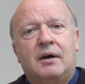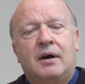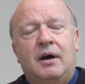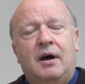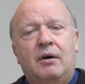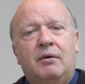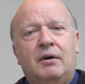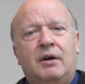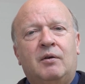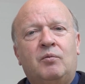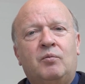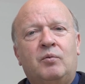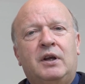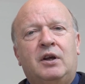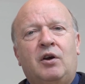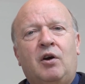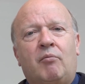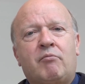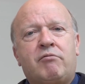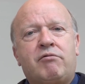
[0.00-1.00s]
How can we
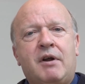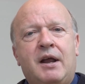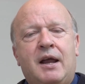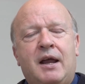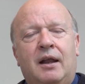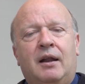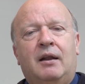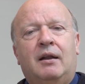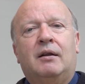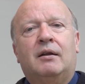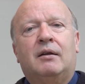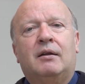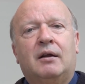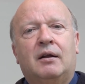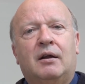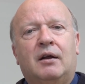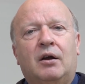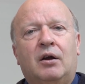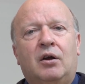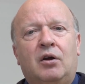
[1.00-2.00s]
comprehend
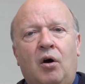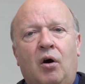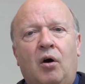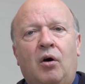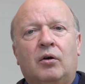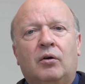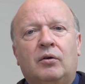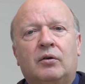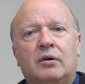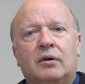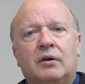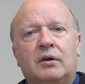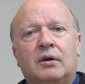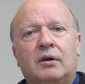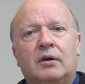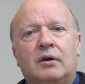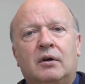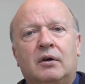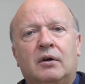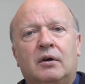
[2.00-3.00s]
a God
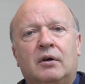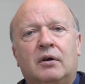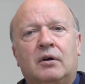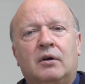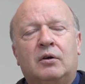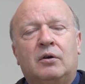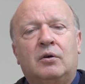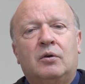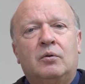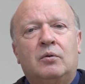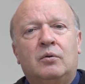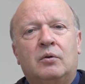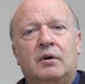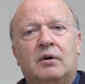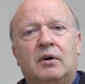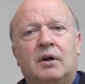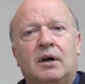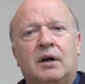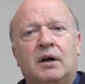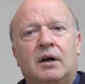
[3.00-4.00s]

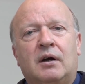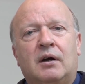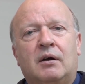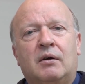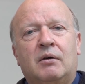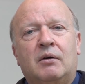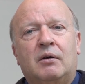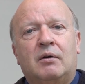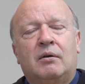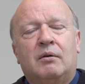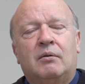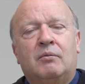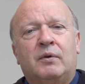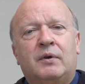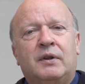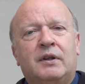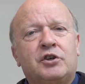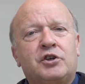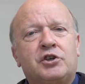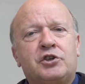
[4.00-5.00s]
who,
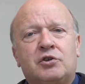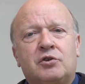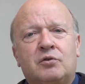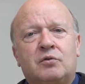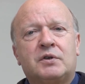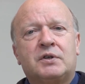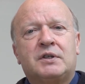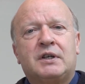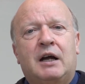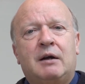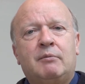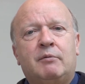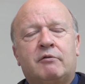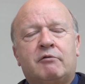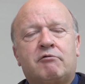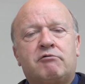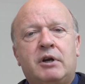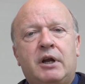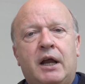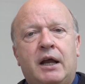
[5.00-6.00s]
within a short time of
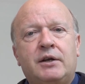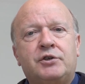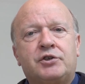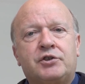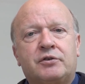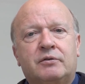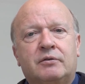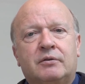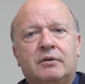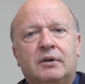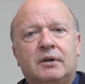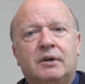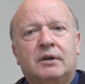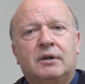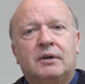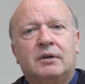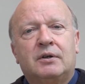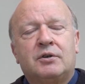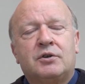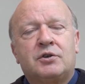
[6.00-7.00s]
creation,
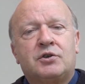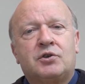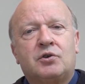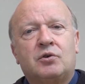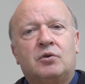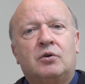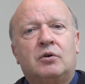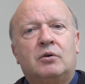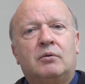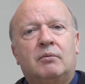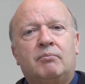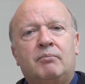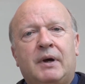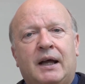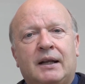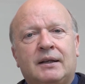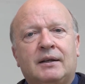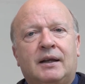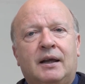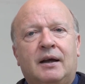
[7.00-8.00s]
saw
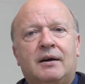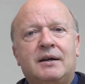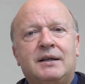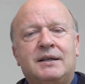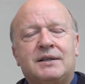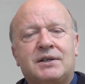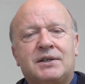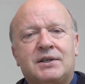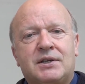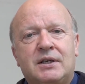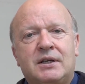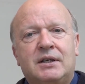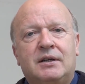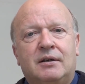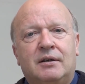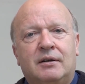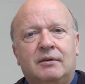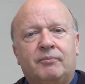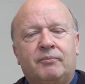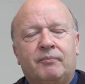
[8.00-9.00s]
mankind
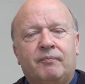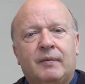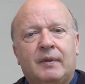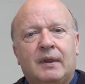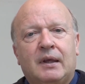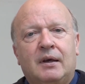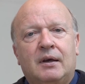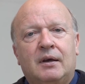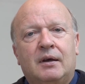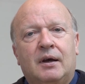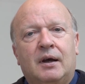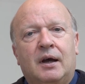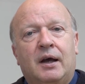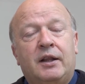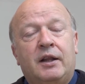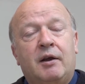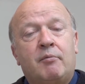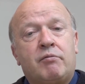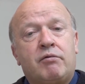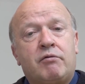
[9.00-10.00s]
sin
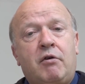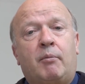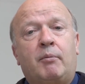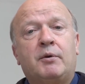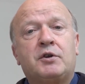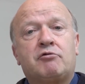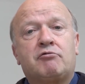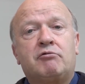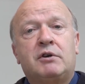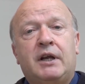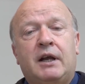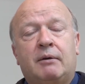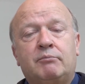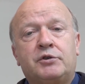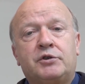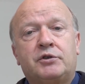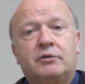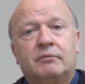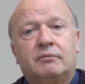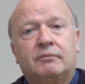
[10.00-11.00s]
and then promised
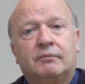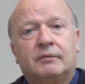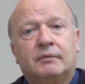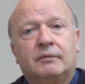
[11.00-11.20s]
redemption?